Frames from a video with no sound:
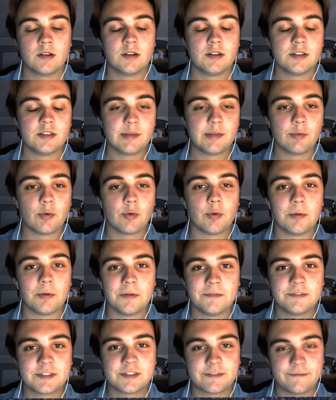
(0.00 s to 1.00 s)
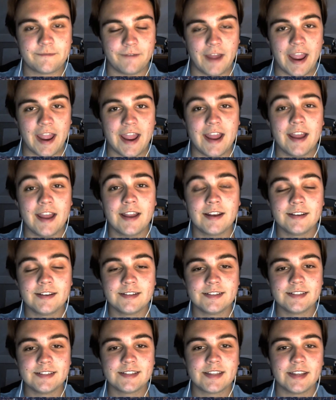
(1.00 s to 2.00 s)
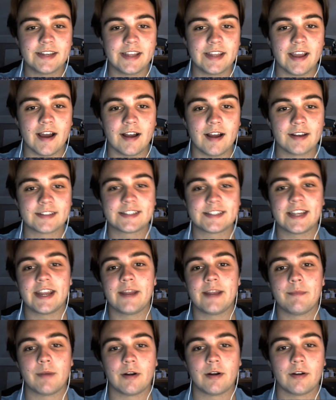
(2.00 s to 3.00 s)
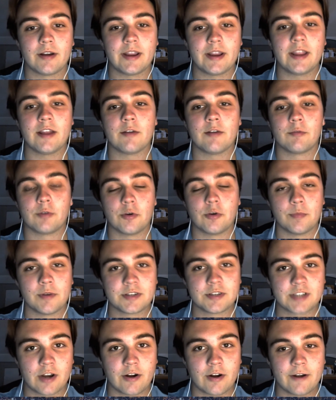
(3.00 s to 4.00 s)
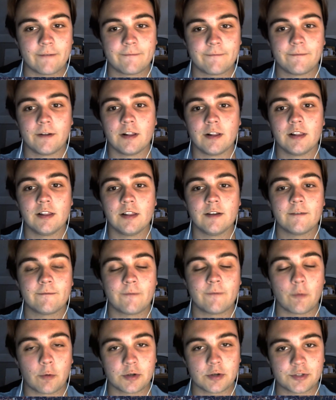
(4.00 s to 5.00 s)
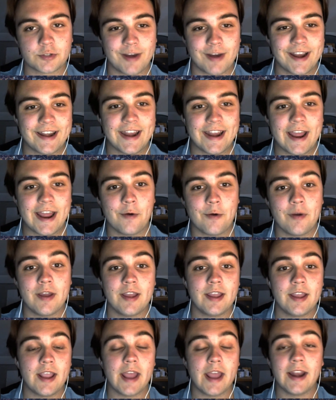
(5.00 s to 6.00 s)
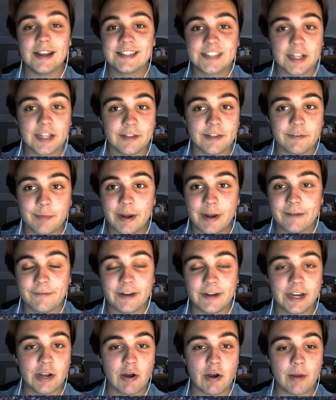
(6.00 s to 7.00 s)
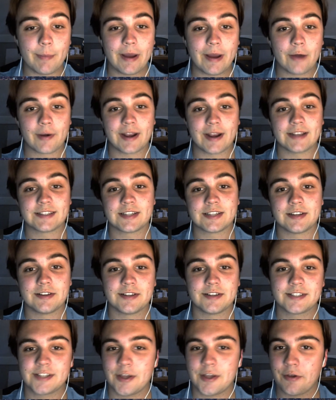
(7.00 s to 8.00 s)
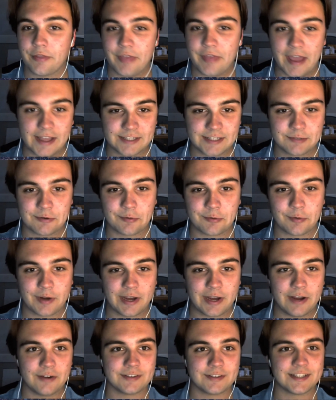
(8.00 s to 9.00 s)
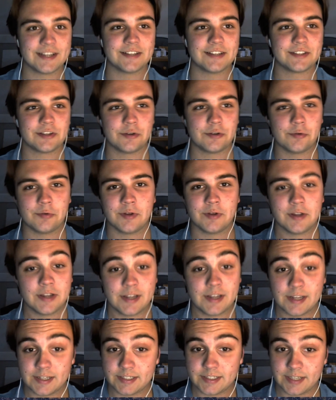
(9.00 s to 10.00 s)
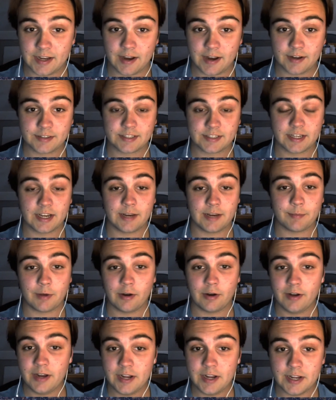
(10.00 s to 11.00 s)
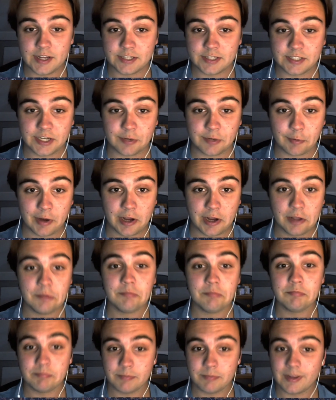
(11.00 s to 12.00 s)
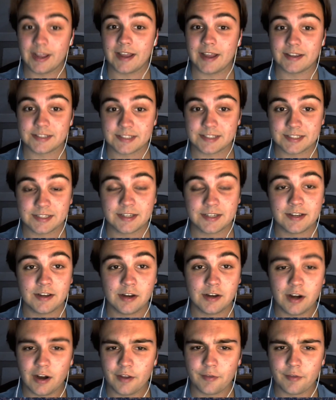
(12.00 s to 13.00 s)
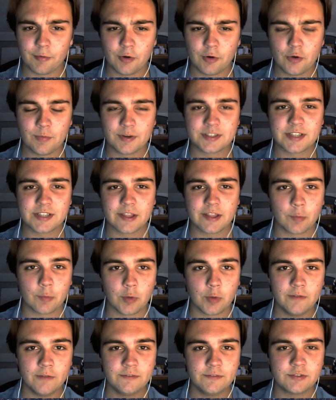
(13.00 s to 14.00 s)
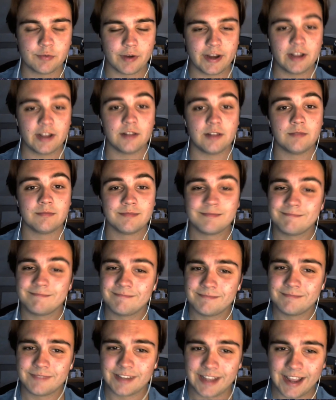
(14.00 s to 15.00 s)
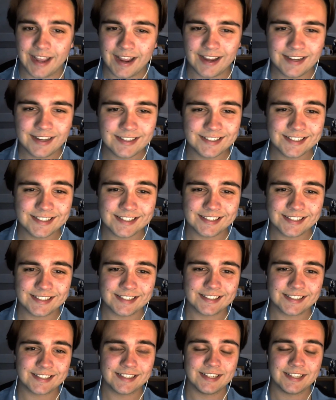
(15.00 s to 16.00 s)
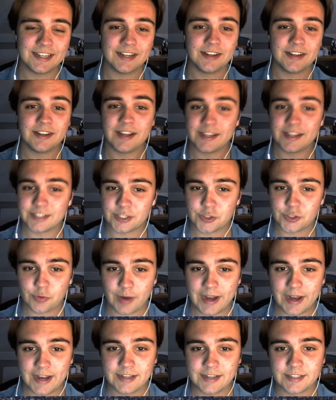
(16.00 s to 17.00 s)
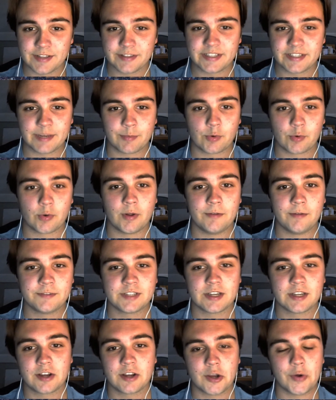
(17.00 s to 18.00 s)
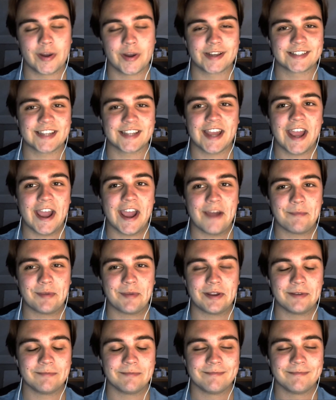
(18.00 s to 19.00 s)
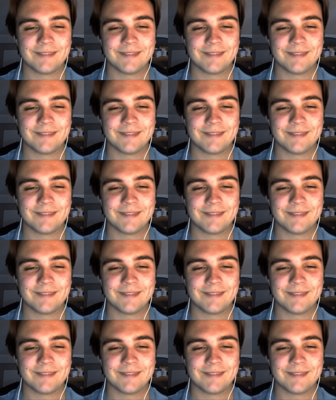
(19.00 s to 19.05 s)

Timberwolves fans, the Dejounte Murray rumors are in full force right now, and I still haven't made a video about it. So that's what we're here to do. Dejounte Murray, is he real? Yes. Are the rumors to the Wolves real? Yes. Is a trade to the Timberwolves going to happen?